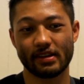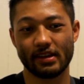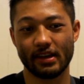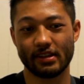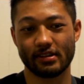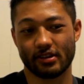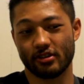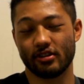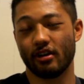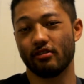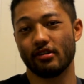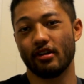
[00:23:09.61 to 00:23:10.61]
it's like you
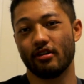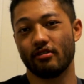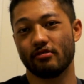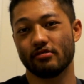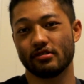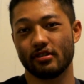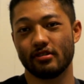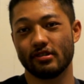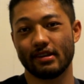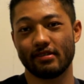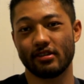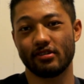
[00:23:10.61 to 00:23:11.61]
don't know, so you just
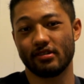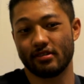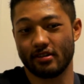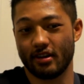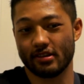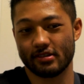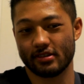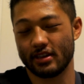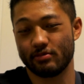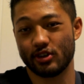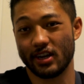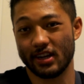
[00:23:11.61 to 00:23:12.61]
have to constantly keep
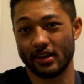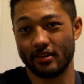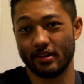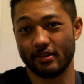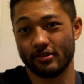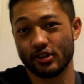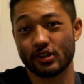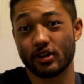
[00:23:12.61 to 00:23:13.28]
checking it on it, which